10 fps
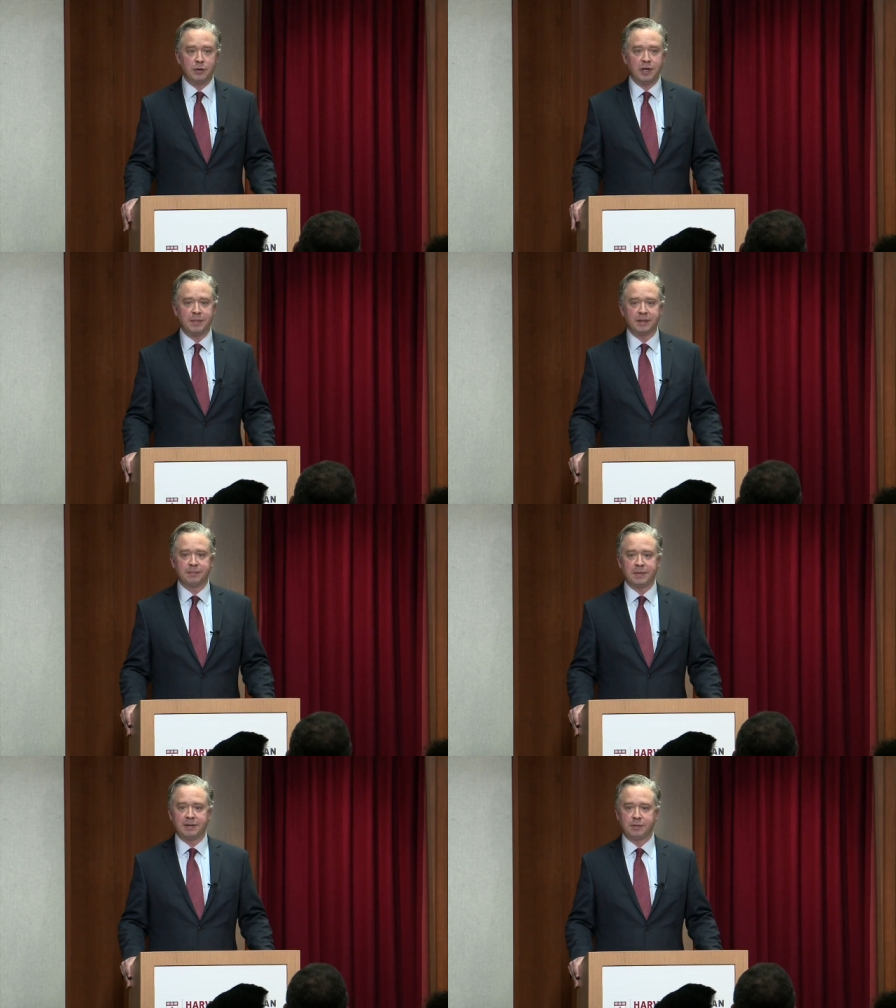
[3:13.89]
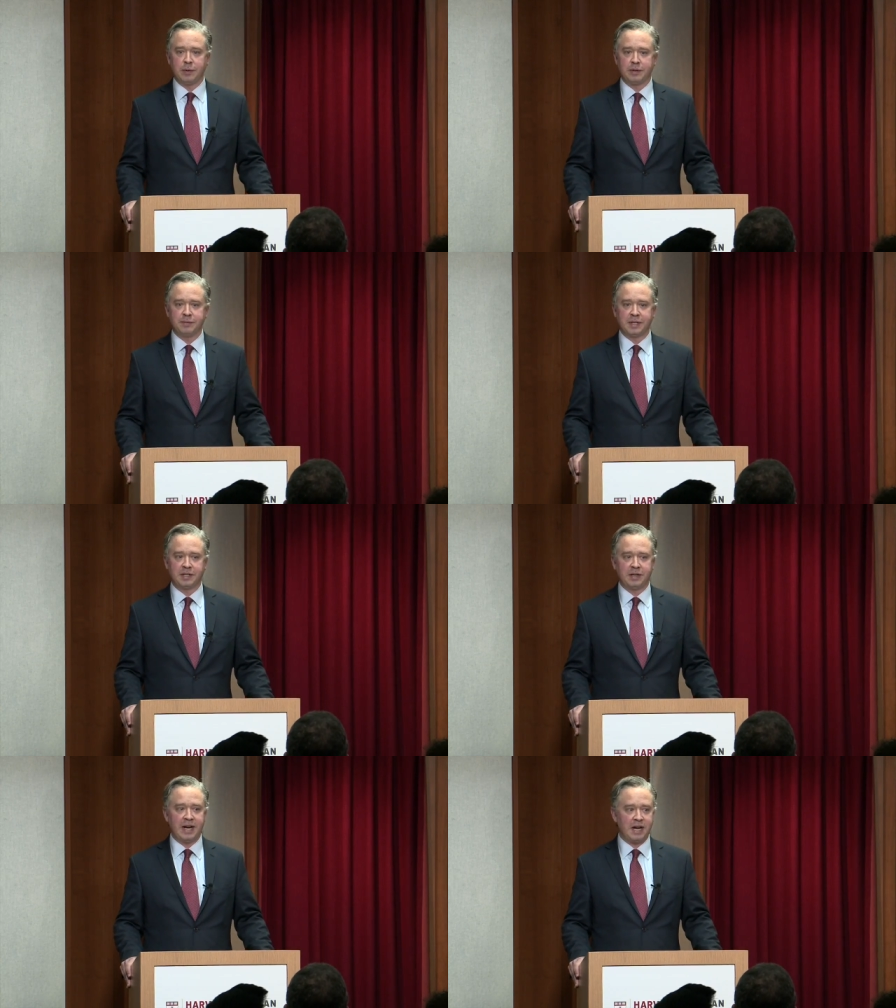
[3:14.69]
join me as we welcome
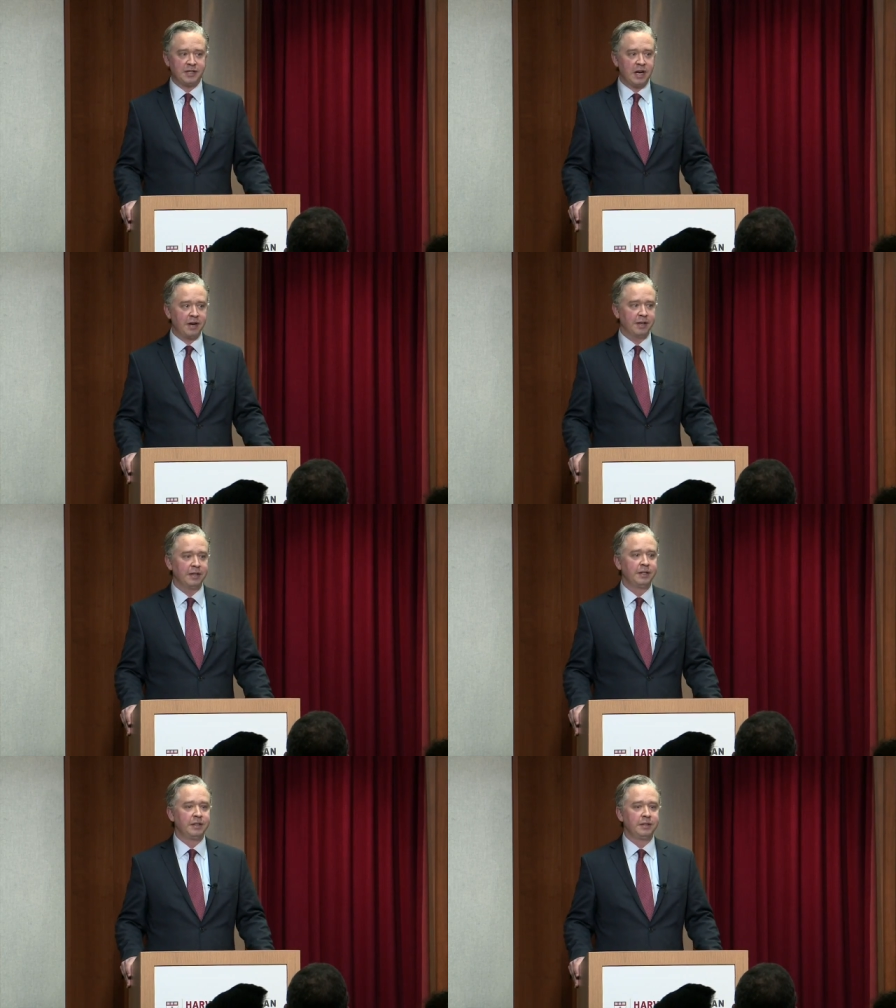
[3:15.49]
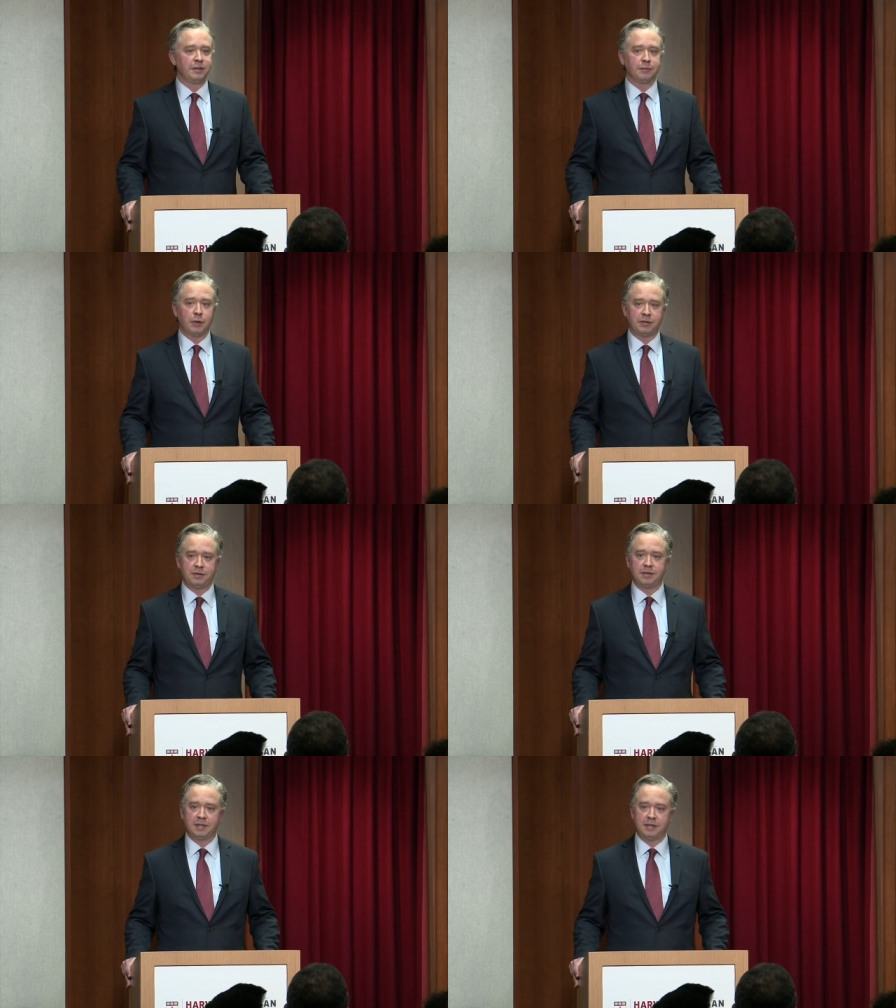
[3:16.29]
Secretary Ash Carter to the
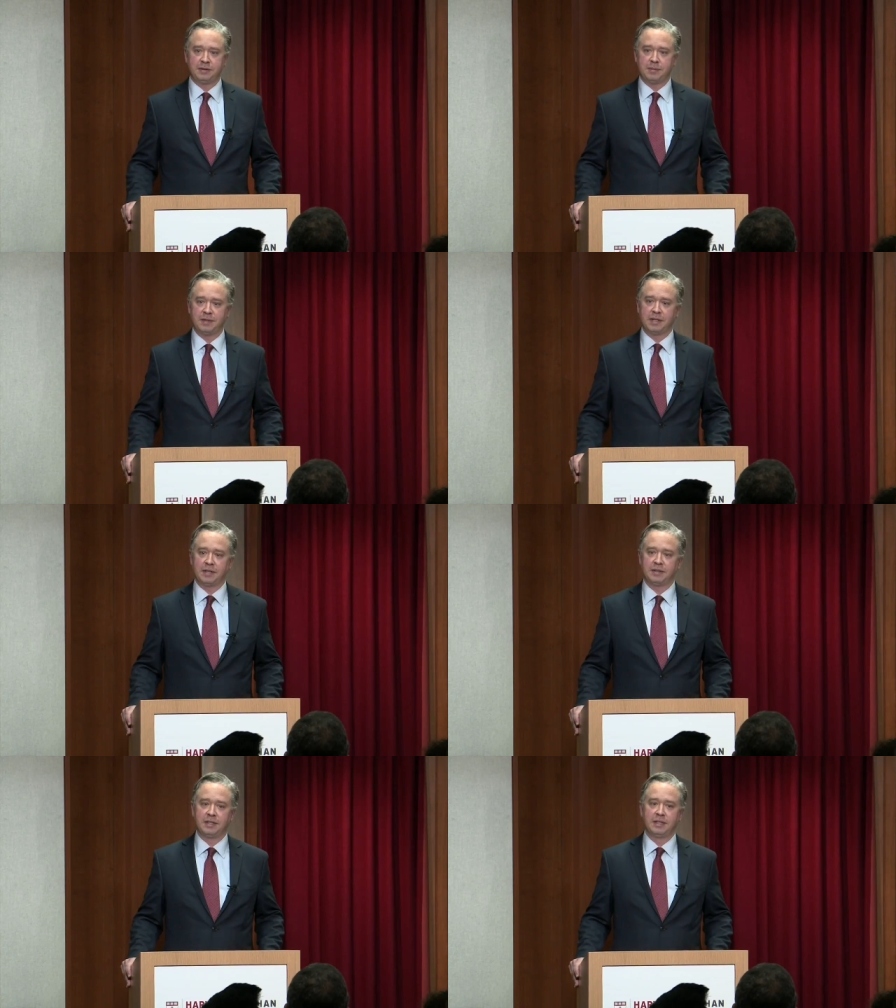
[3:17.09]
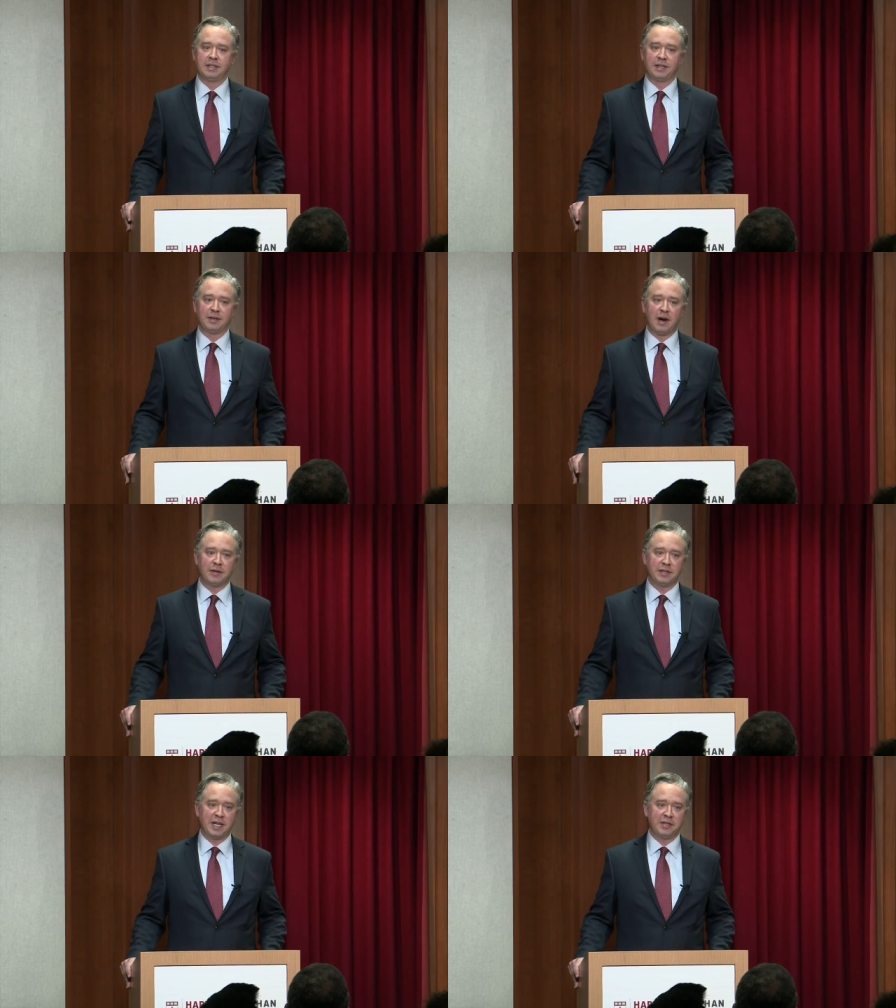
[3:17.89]
Voices in Leadership series at the
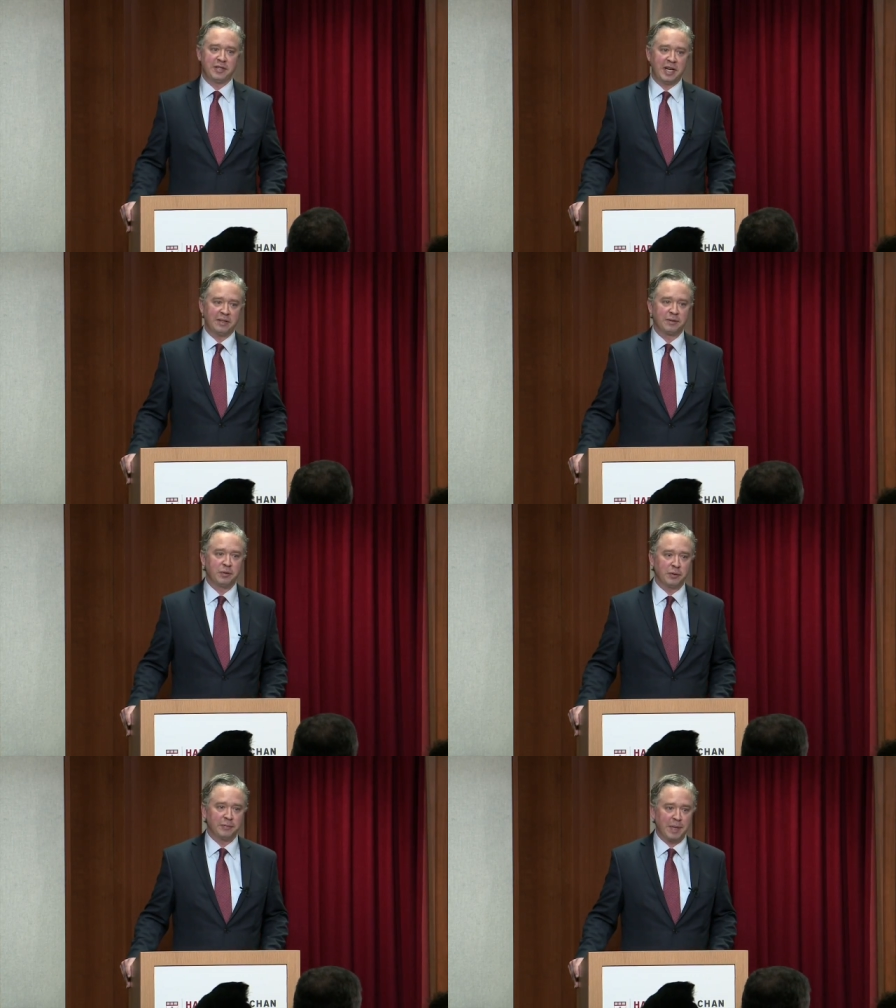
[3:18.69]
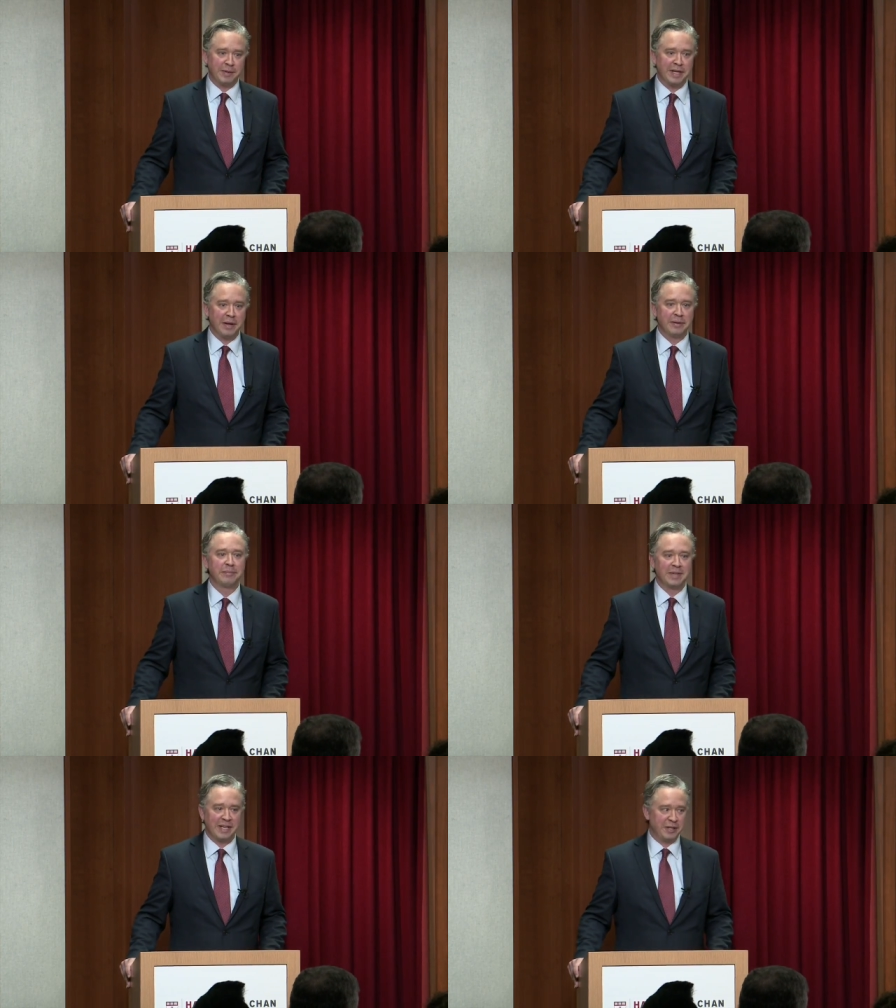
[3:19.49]
Harvard T.H. Chan School of Public Health. Thank